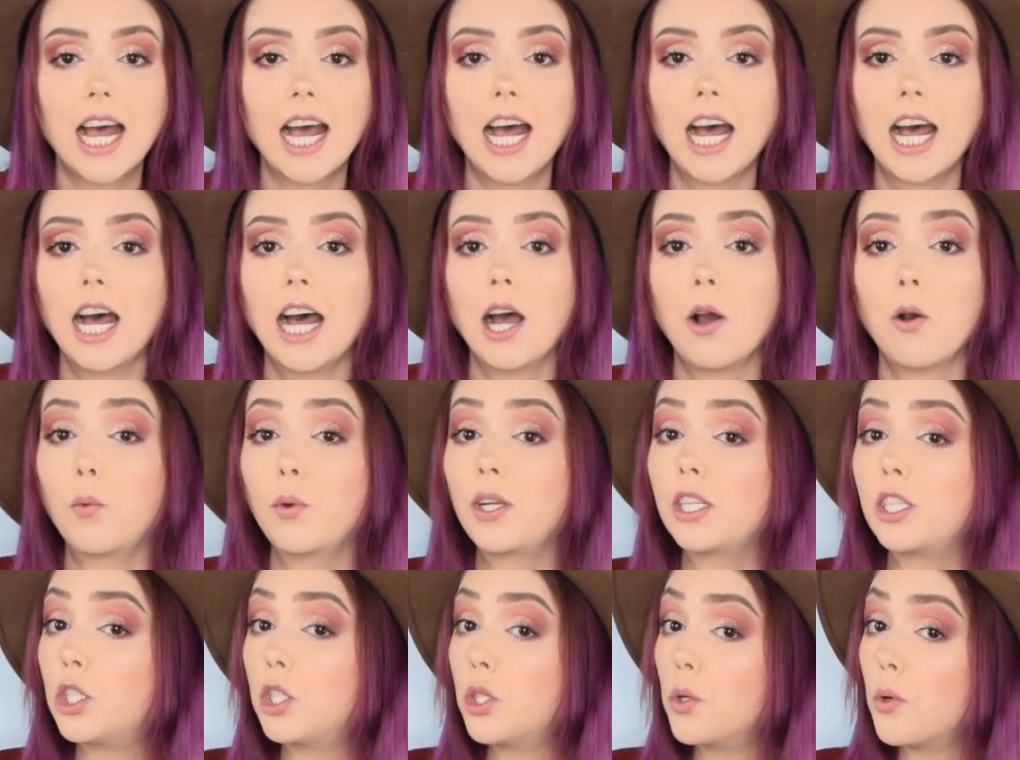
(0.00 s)
Uh,
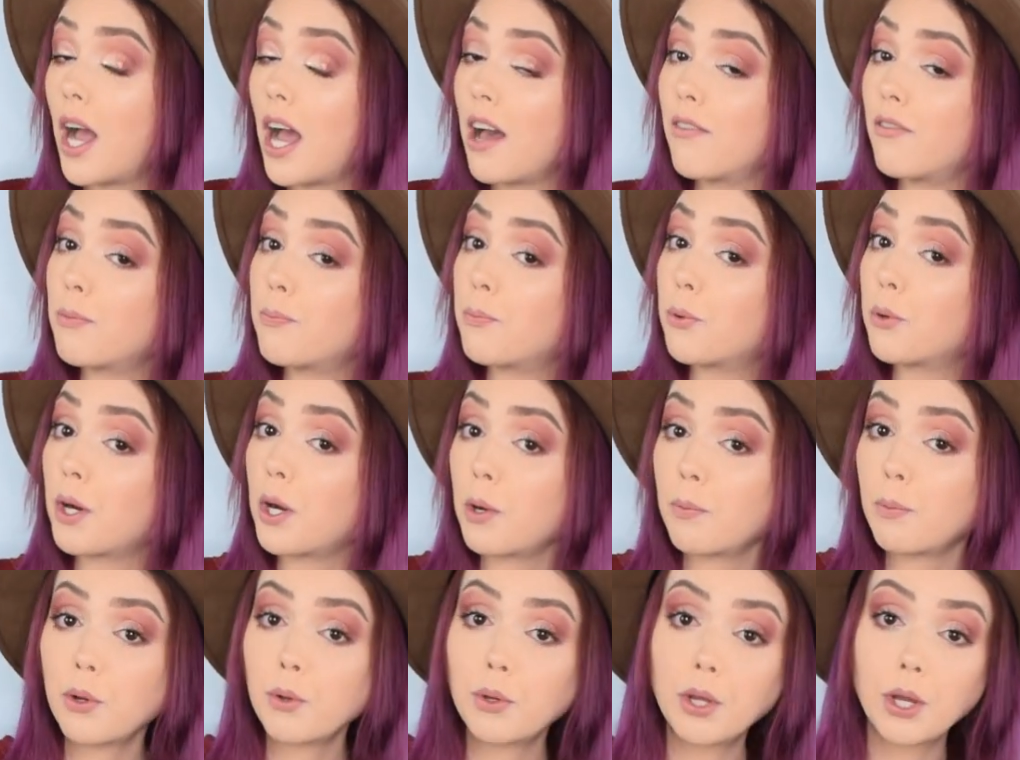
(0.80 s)
we do have a
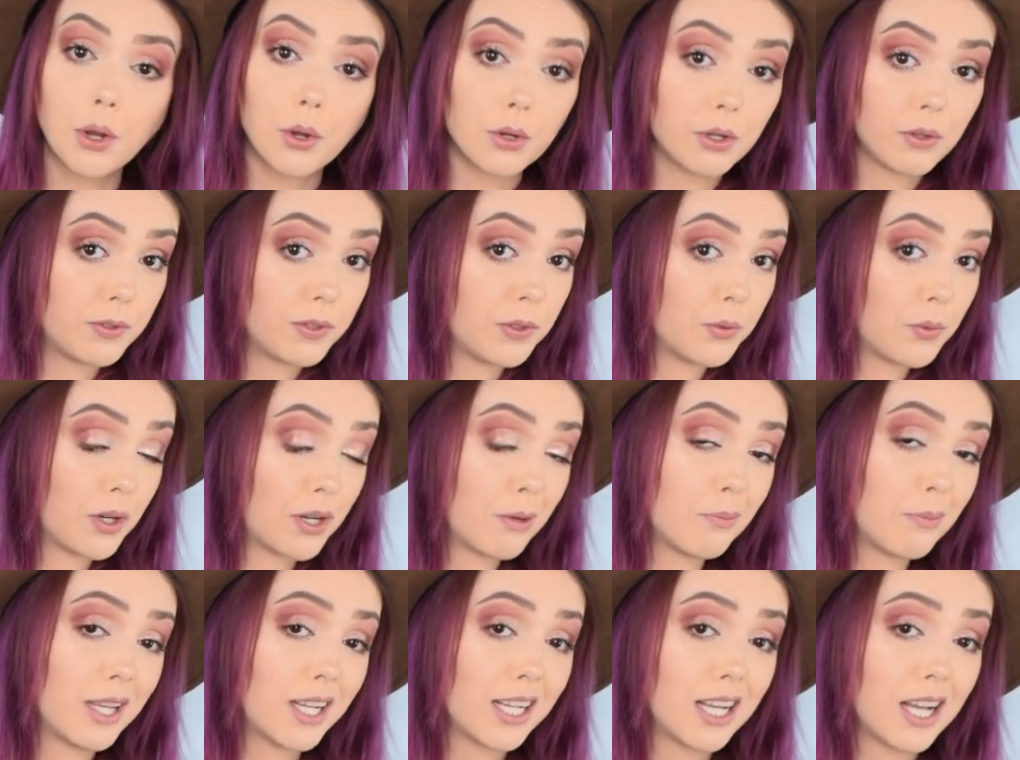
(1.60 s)
promo code if you want
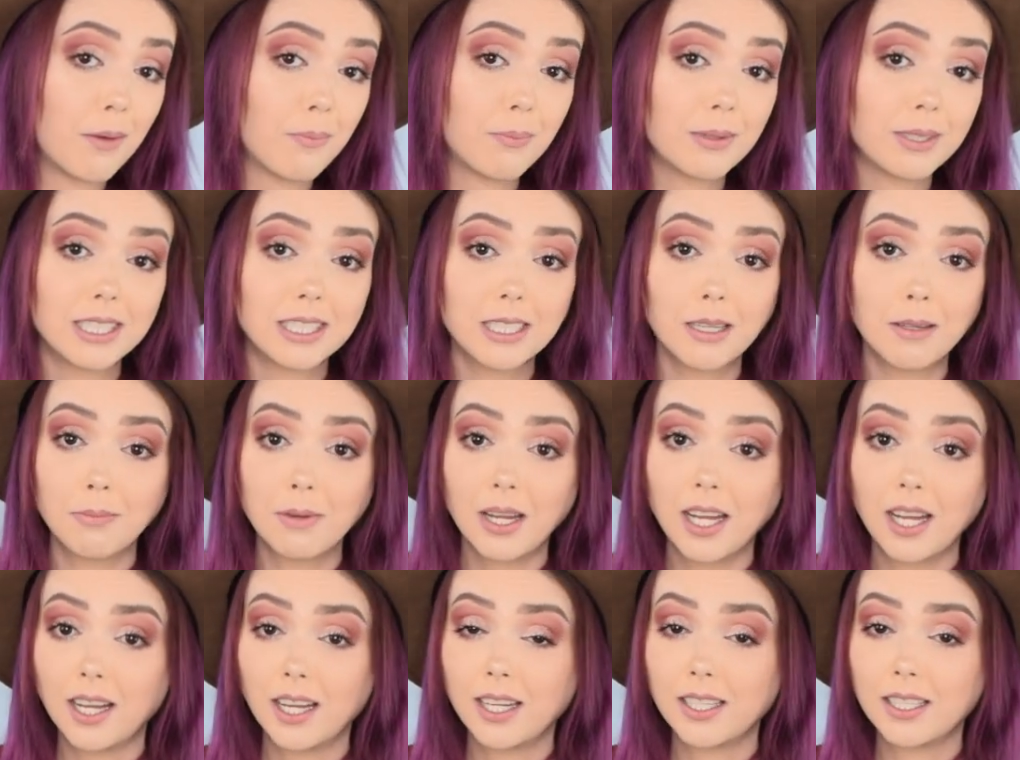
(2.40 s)
to pick up some
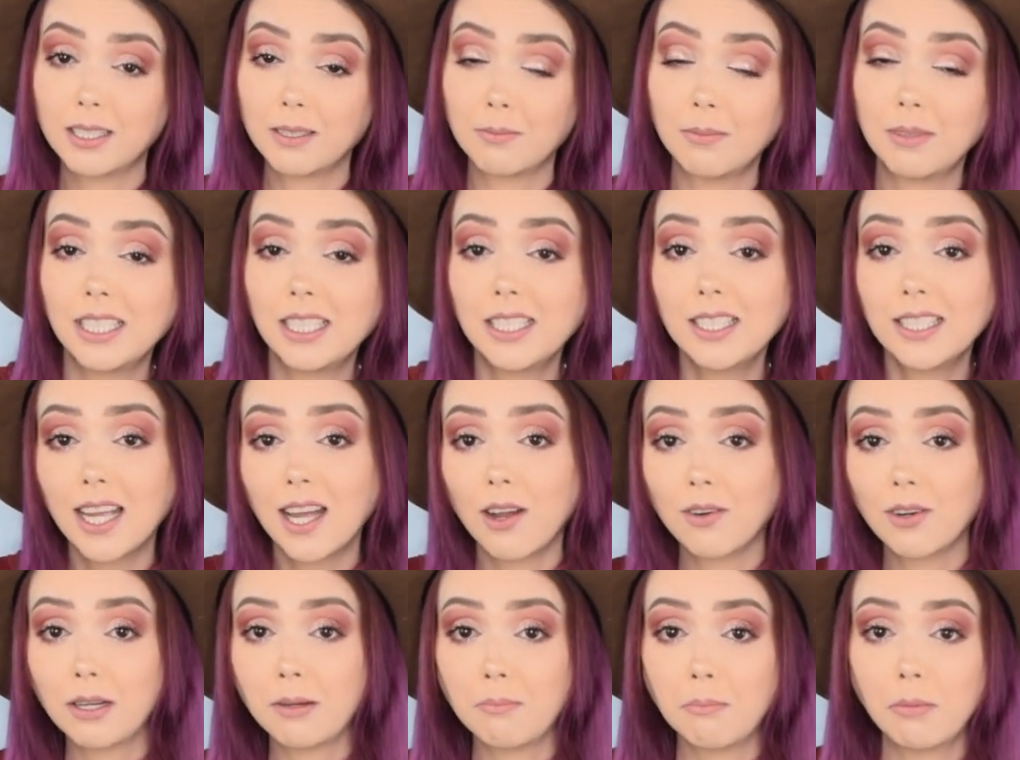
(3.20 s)
uh, some
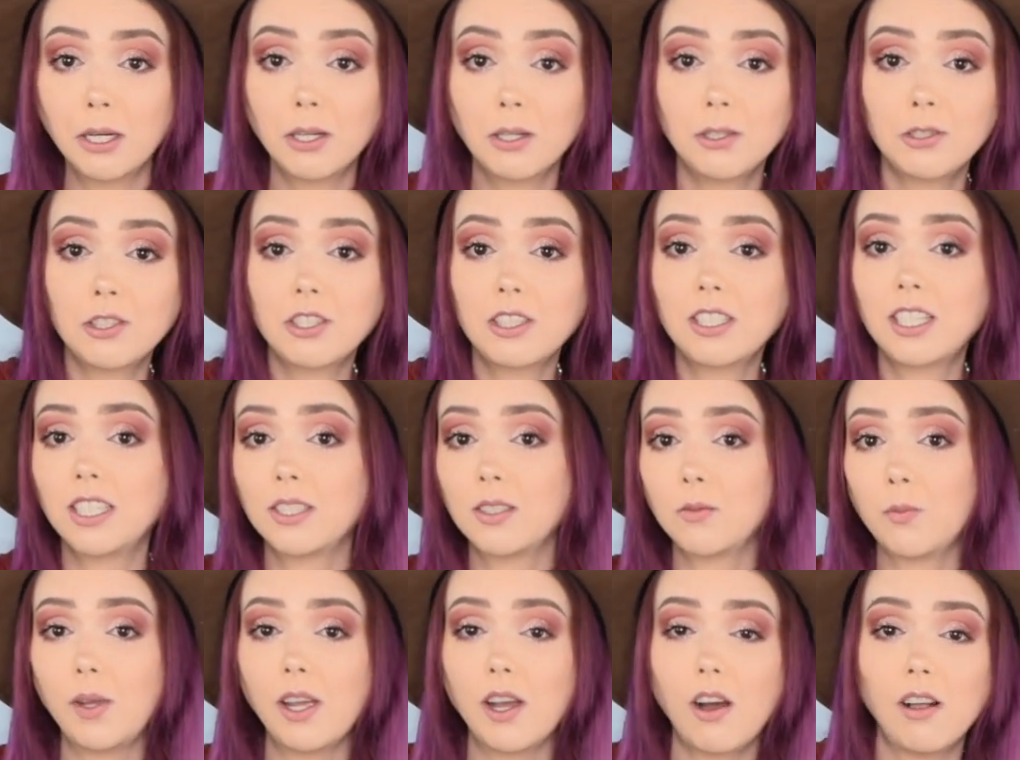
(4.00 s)
discounted merch
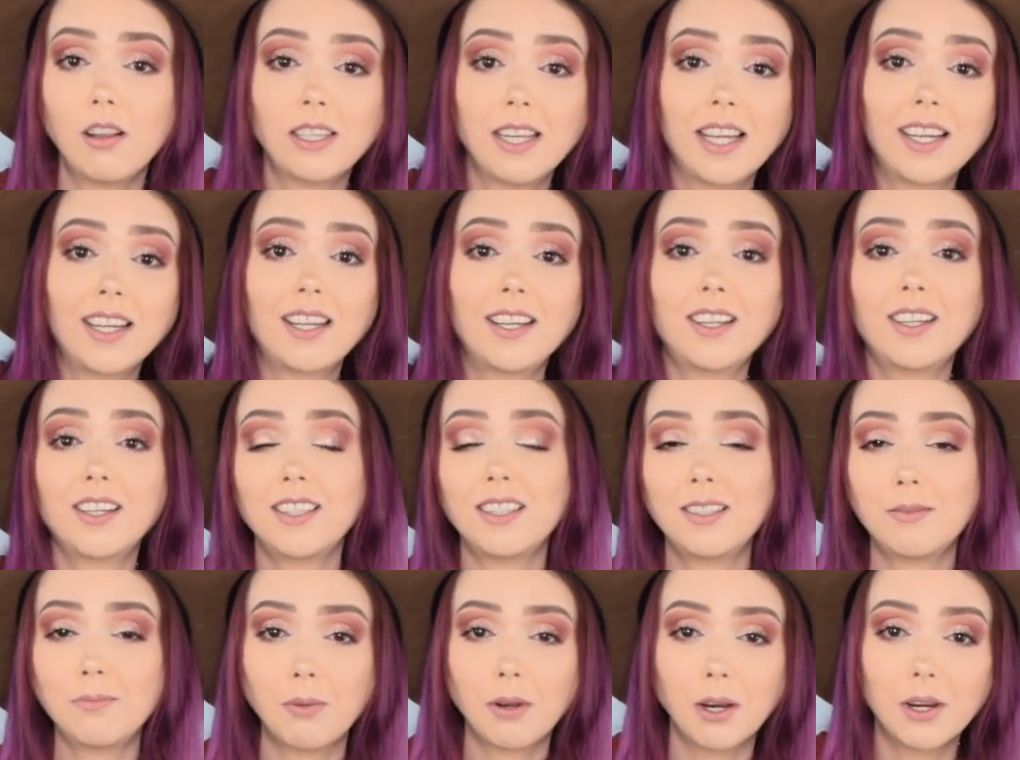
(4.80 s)
because we all like a
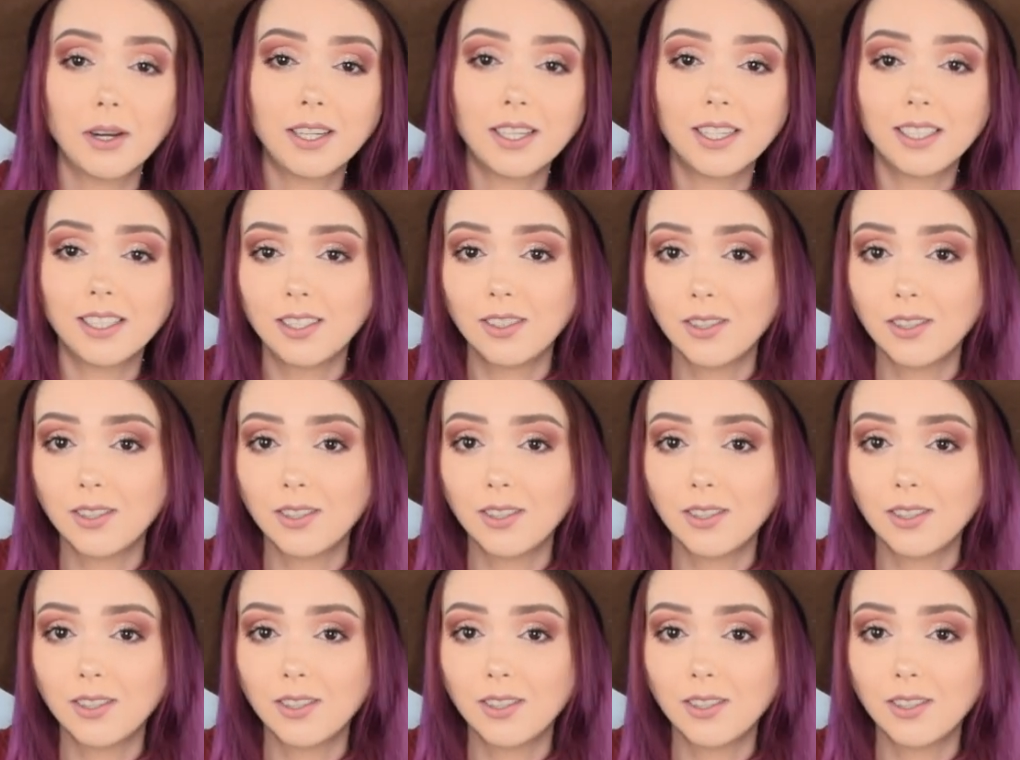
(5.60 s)
good bargain.